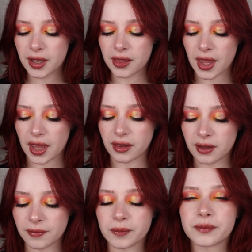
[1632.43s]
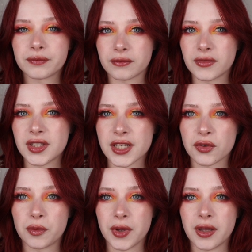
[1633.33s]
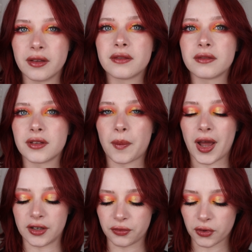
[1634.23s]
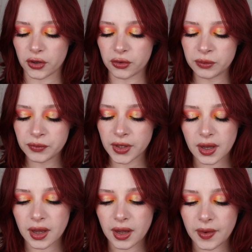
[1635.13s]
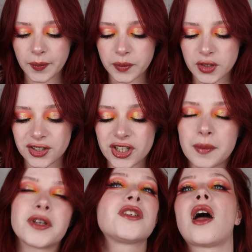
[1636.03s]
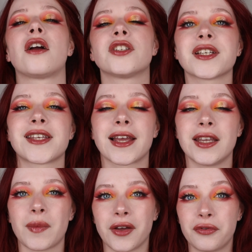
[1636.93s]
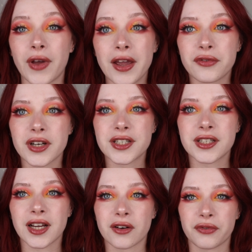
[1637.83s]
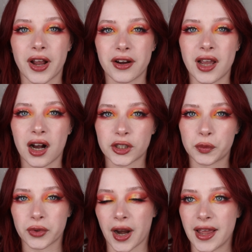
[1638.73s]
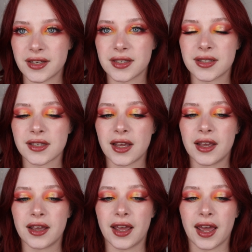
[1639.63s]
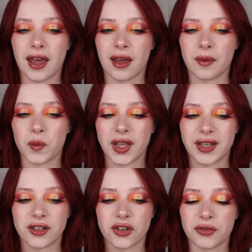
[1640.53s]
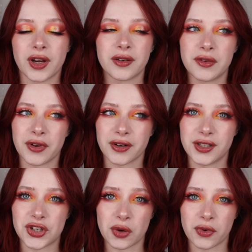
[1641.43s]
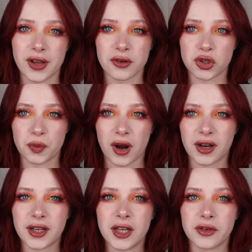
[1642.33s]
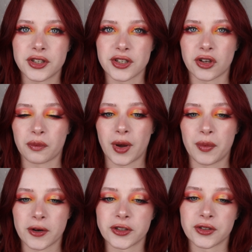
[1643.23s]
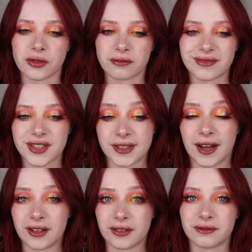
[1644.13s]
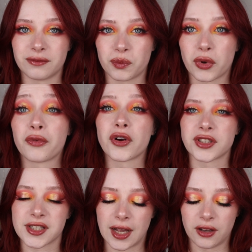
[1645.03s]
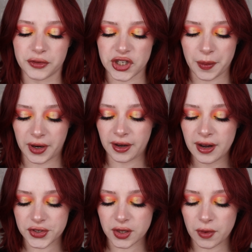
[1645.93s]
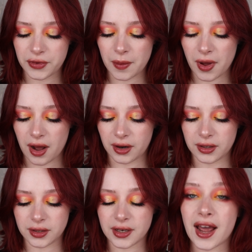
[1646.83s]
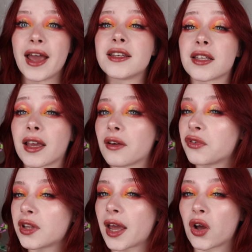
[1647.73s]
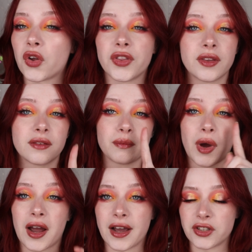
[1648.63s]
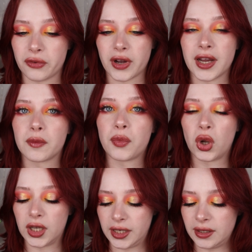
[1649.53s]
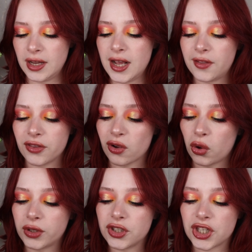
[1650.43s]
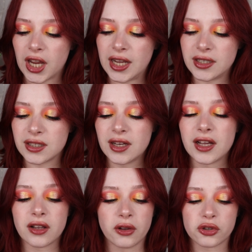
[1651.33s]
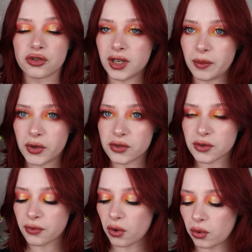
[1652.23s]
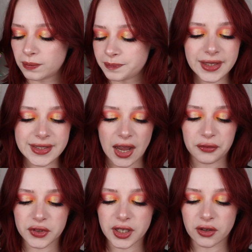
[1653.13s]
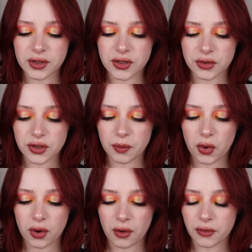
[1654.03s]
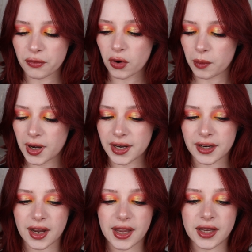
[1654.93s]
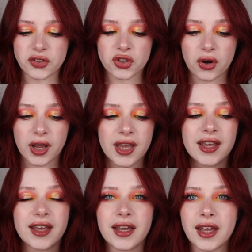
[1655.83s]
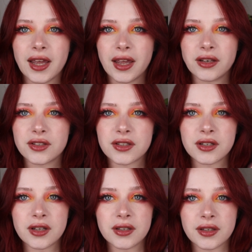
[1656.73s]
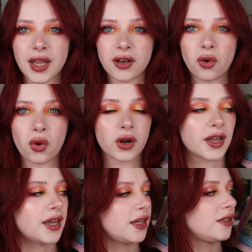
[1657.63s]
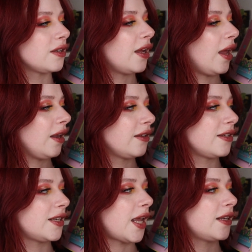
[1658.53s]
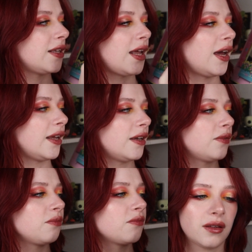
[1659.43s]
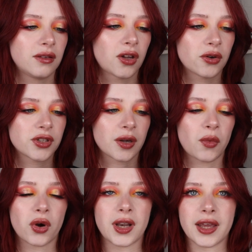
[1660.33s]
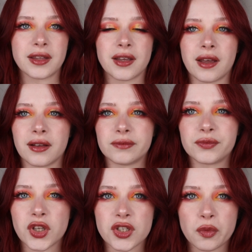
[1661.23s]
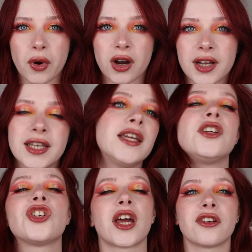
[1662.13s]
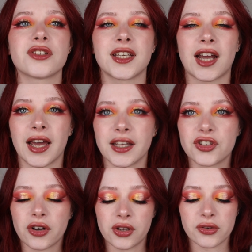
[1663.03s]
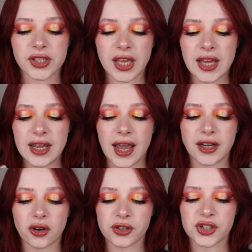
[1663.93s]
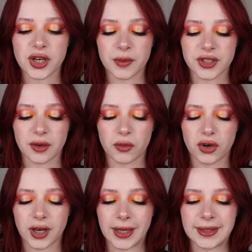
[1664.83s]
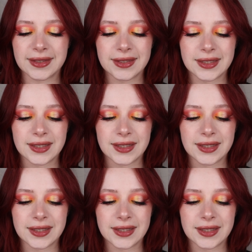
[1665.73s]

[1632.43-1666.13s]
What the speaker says: then this would be the palette for you. The shimmers aren't exactly my favorite. They're very hard pressed, and they're not very shimmery or sparkly, which is not my preferred style of shimmer. Some of them are nice, like I feel like on my eyes over here, Pollen, the golden shade, looks really beautiful. Daffodil is also more of a formula that I enjoy, and then Orchid and Dandelion. Those are more like the sparkly shadows that I enjoy using, and the other shimmers are more like